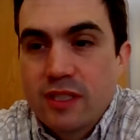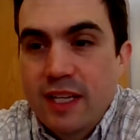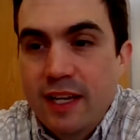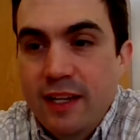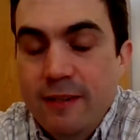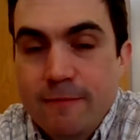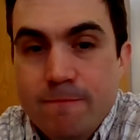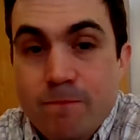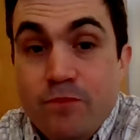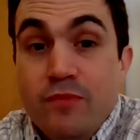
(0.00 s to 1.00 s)
today
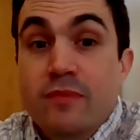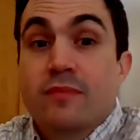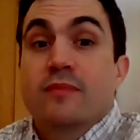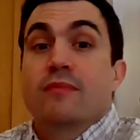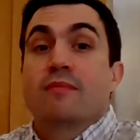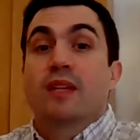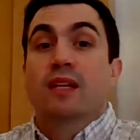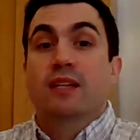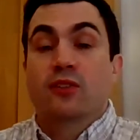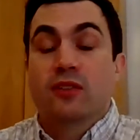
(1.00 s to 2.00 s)

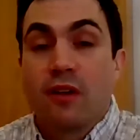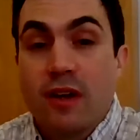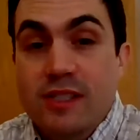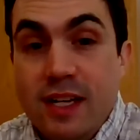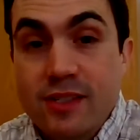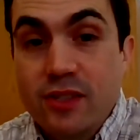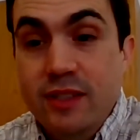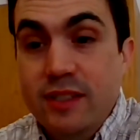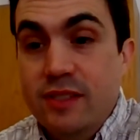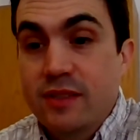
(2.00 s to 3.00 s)
here in Los
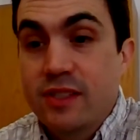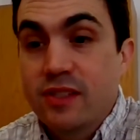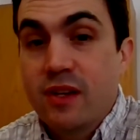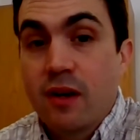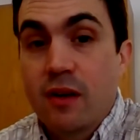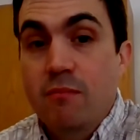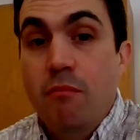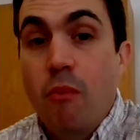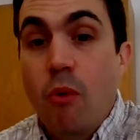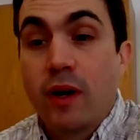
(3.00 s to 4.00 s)
Angeles. This is our
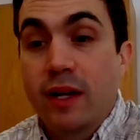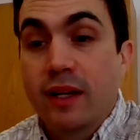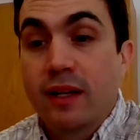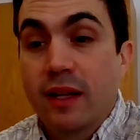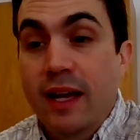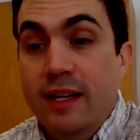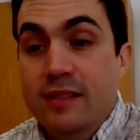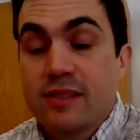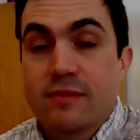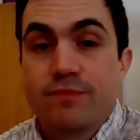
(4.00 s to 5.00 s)
morning
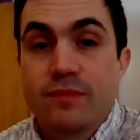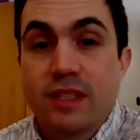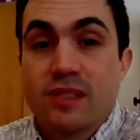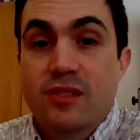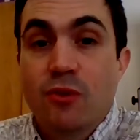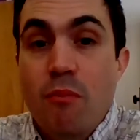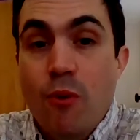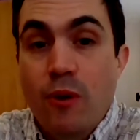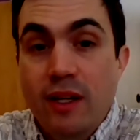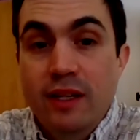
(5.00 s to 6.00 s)
class. It's still
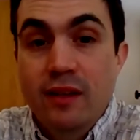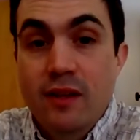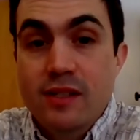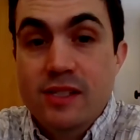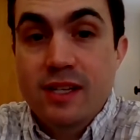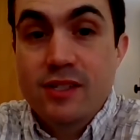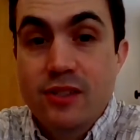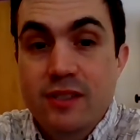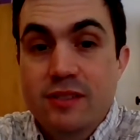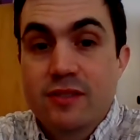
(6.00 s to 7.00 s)
morning in Los
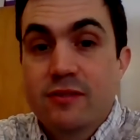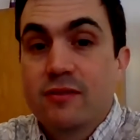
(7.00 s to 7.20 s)
Angeles.